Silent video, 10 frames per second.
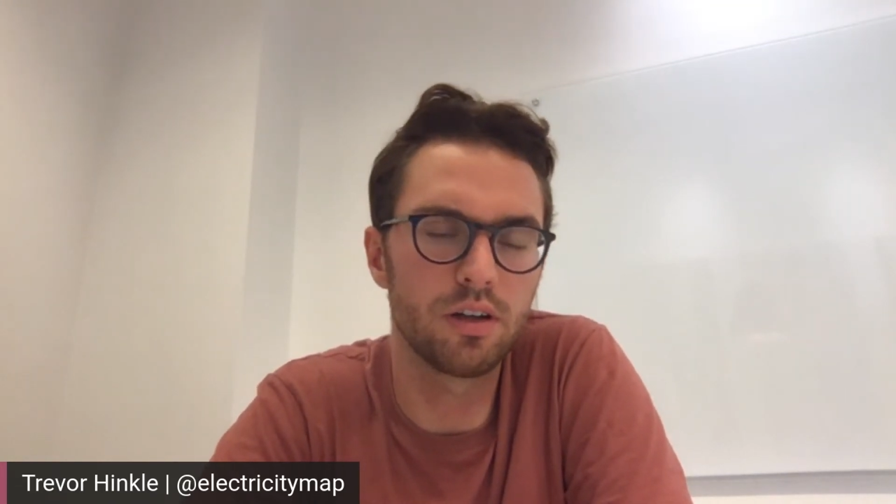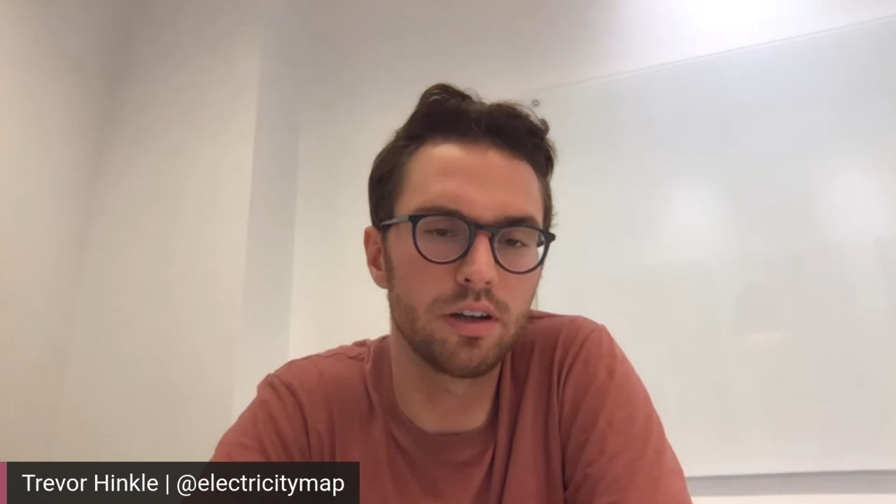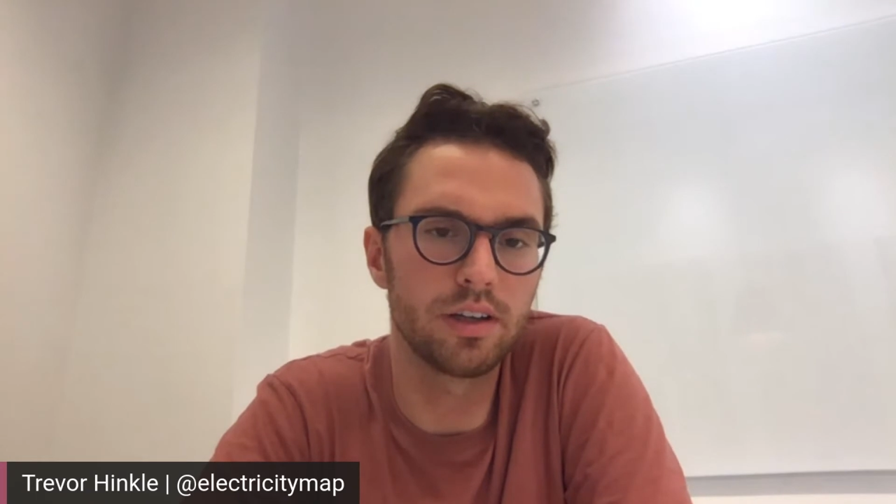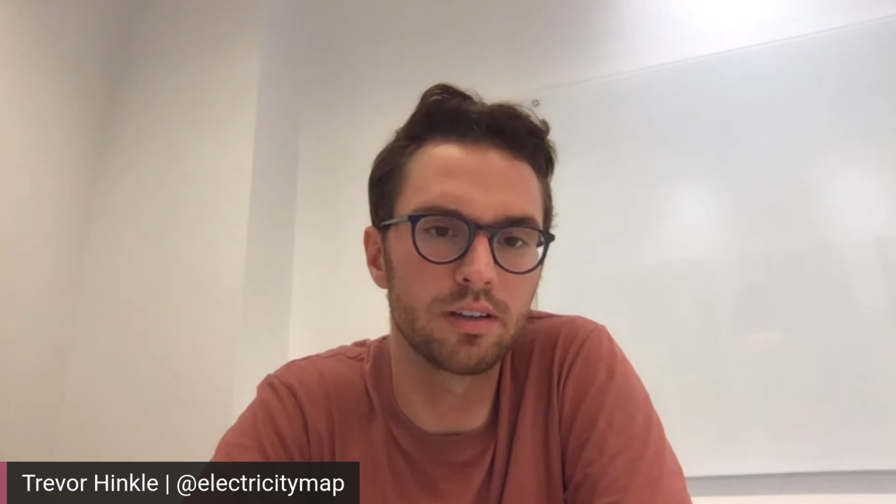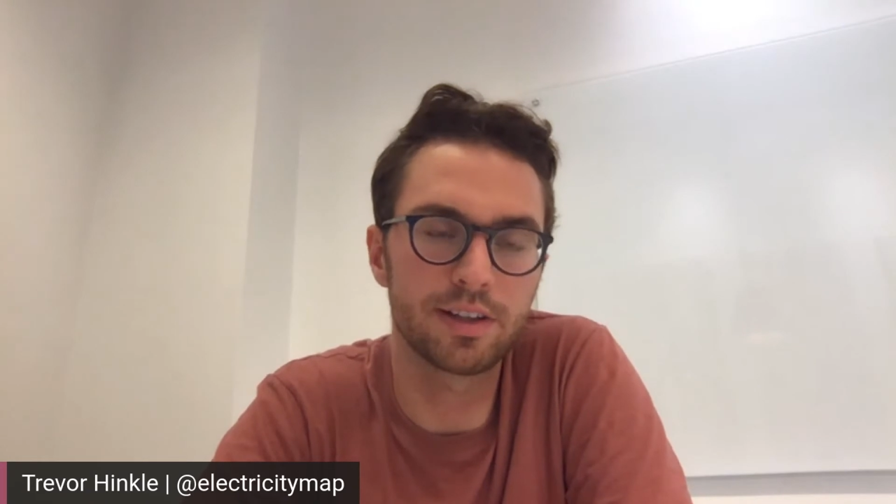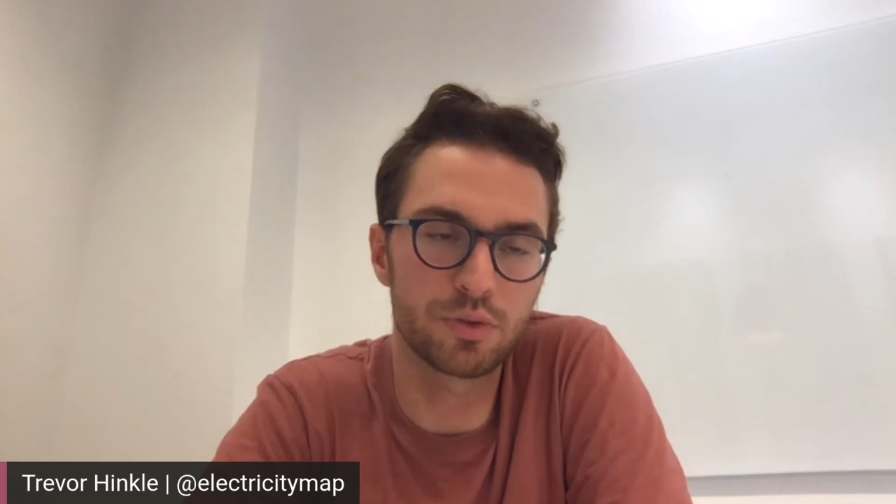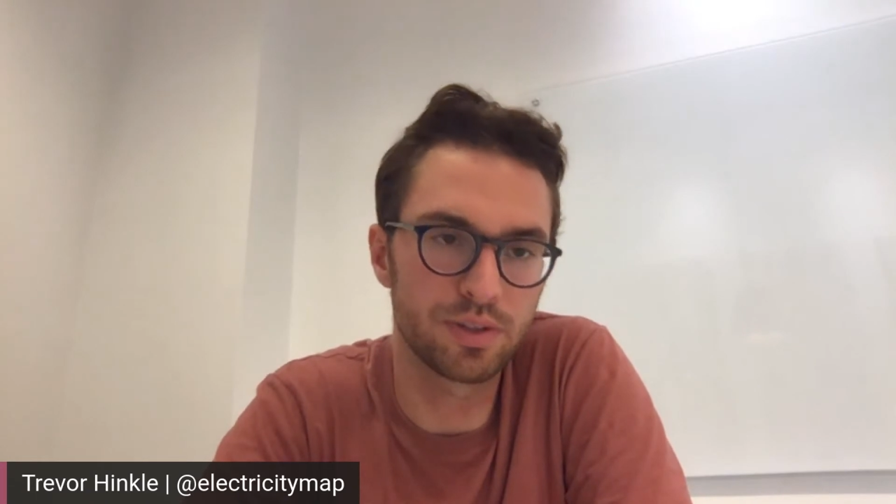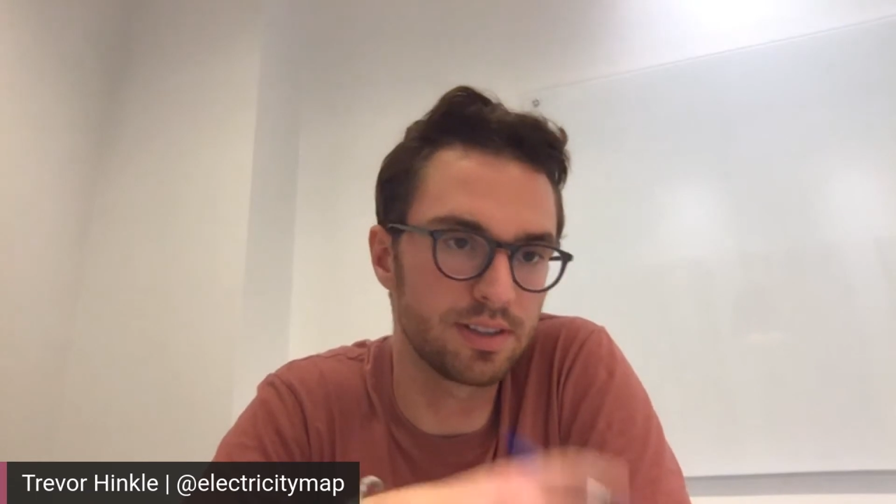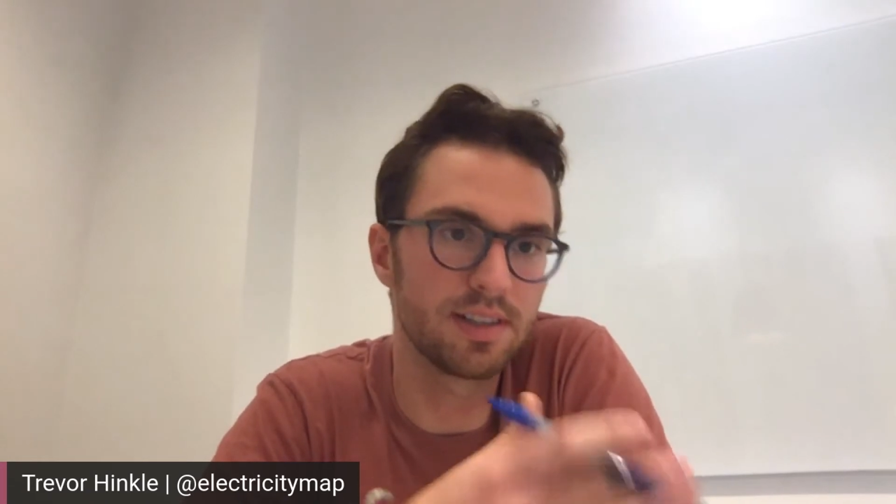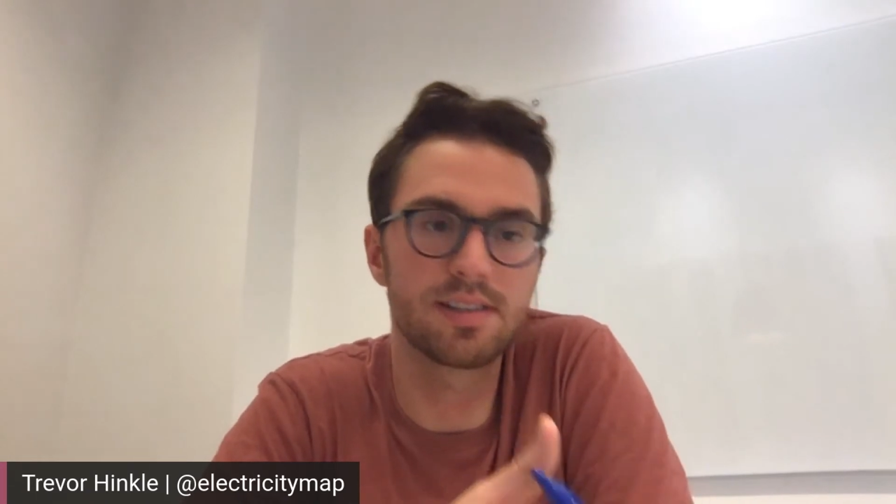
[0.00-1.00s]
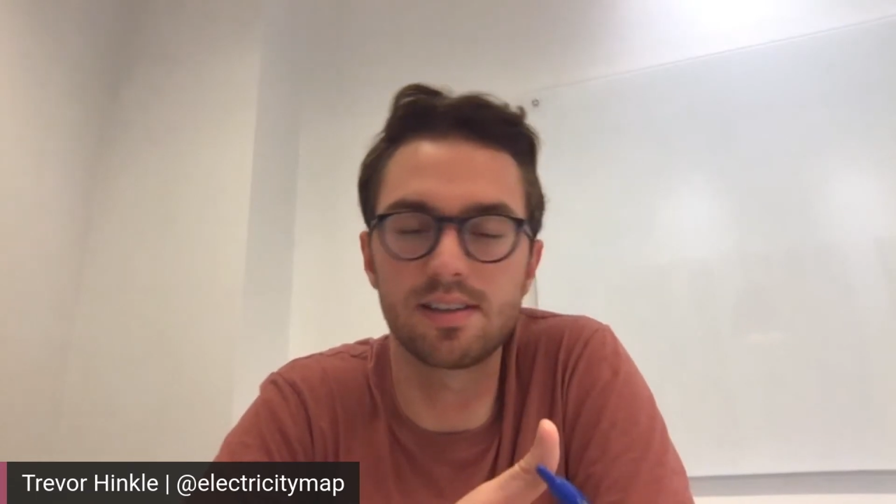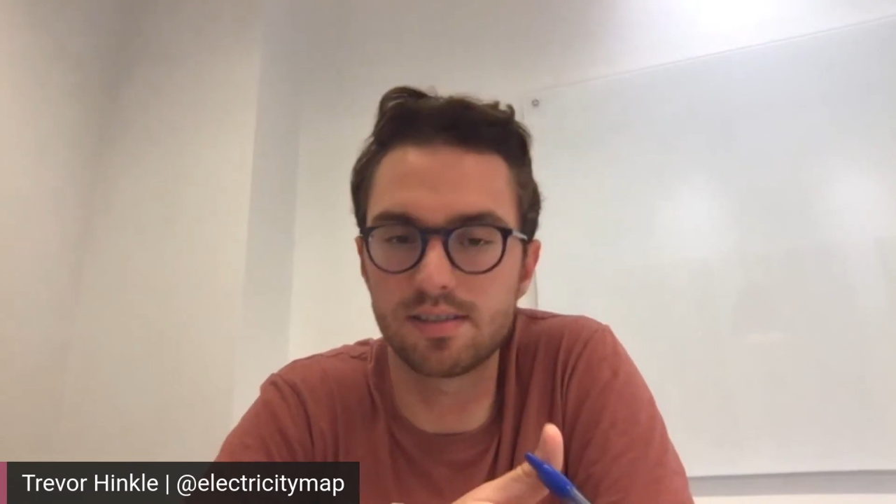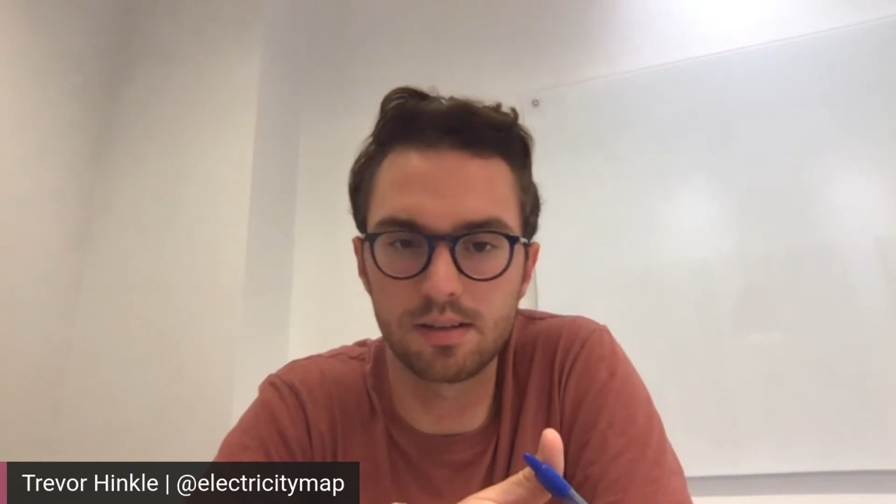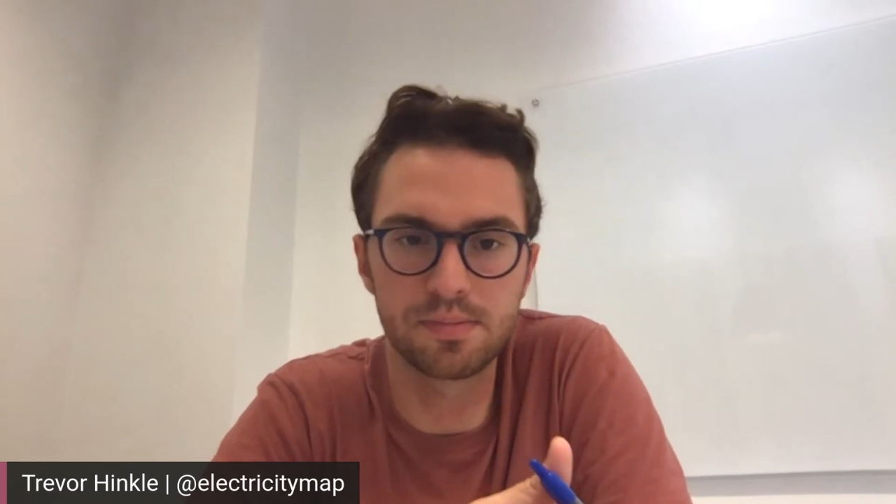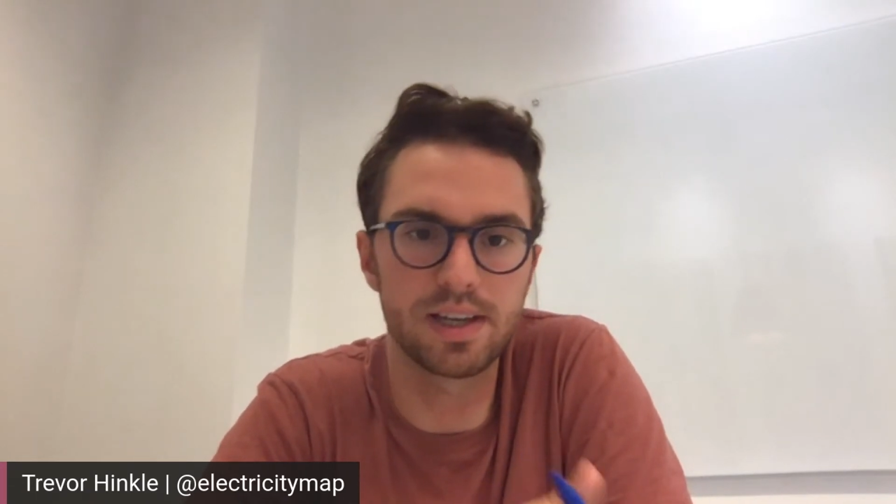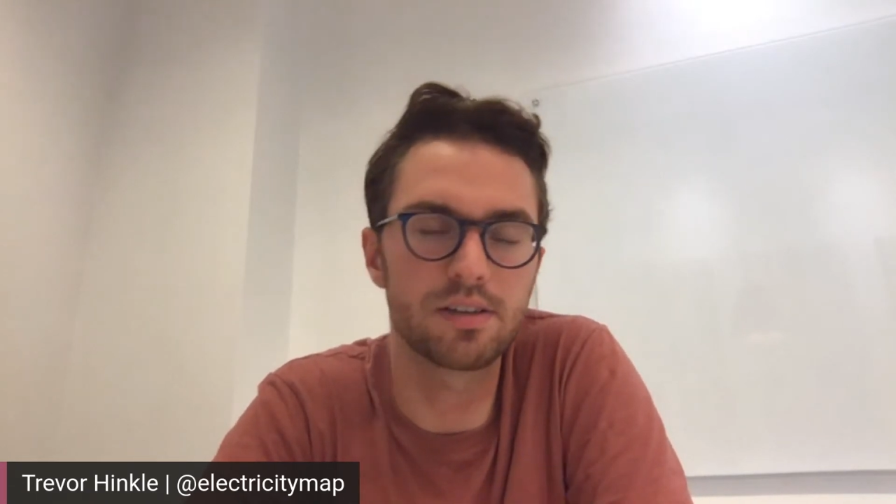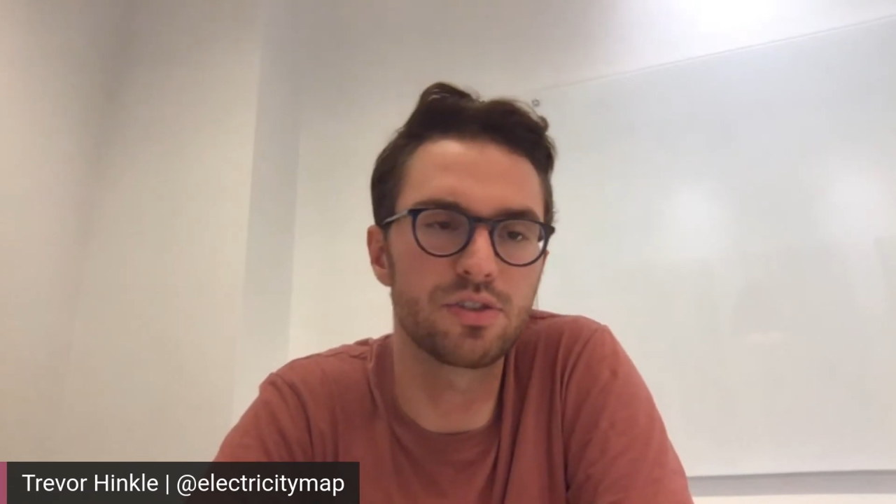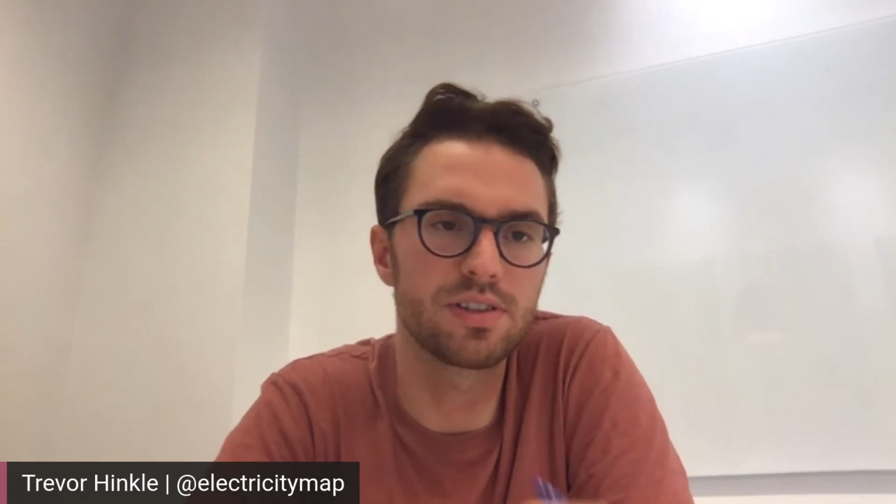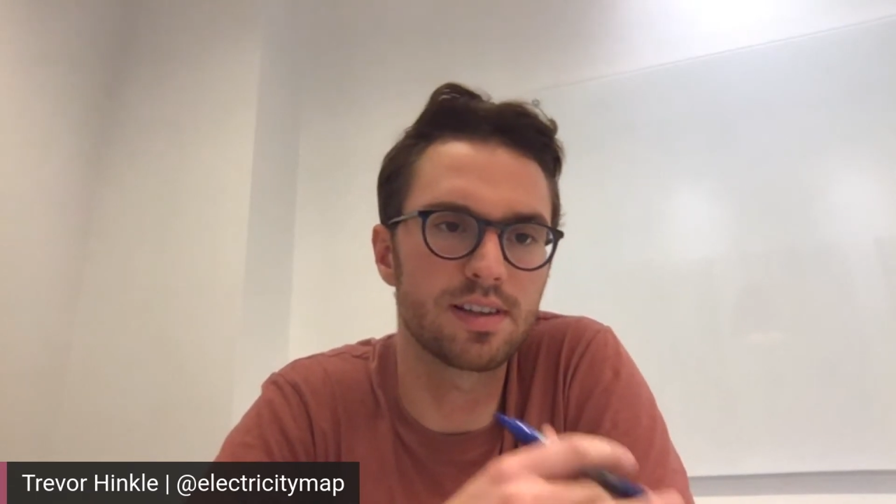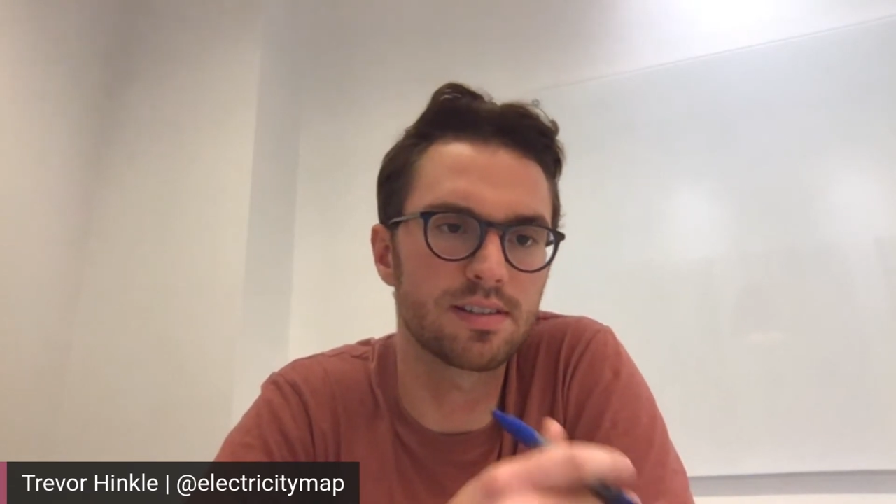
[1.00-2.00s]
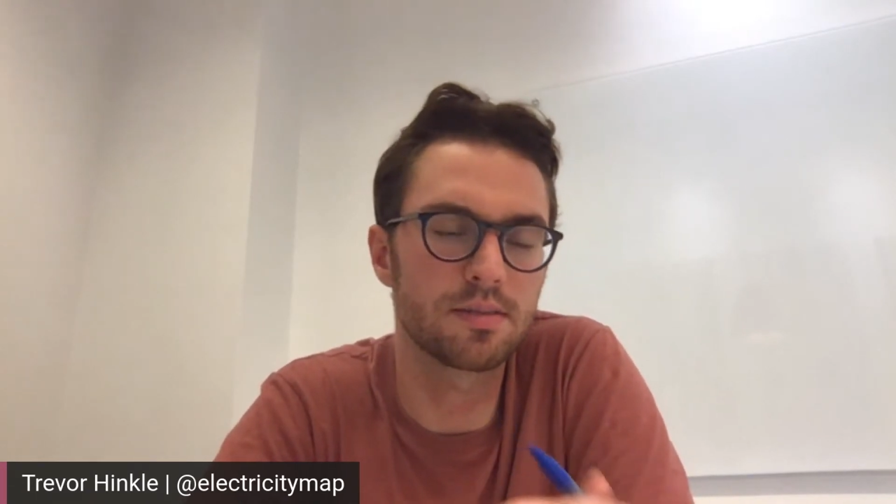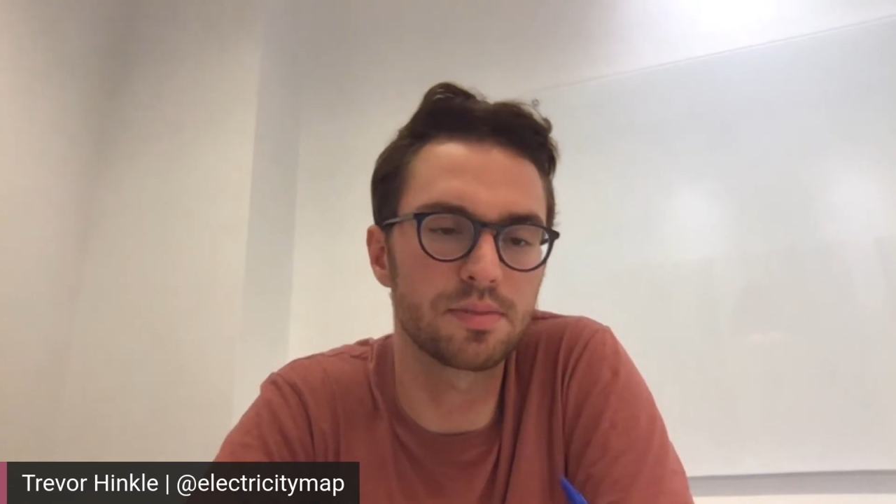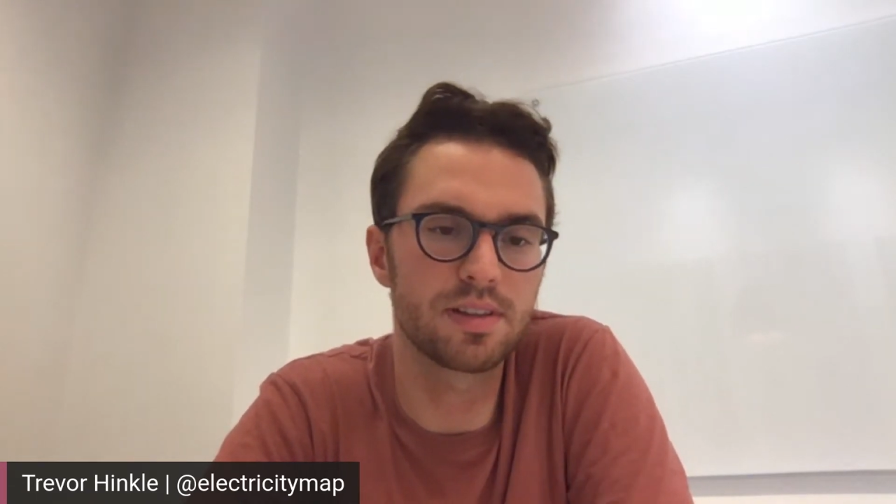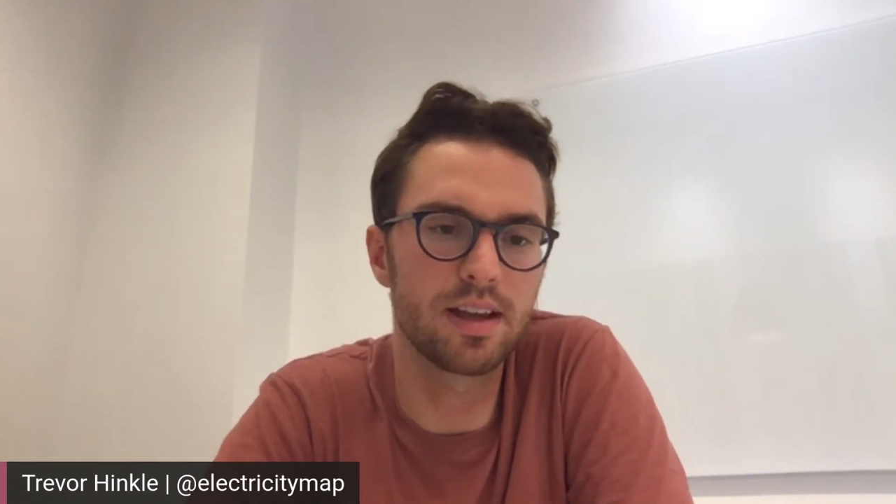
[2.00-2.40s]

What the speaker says: in electricity systems, energy systems,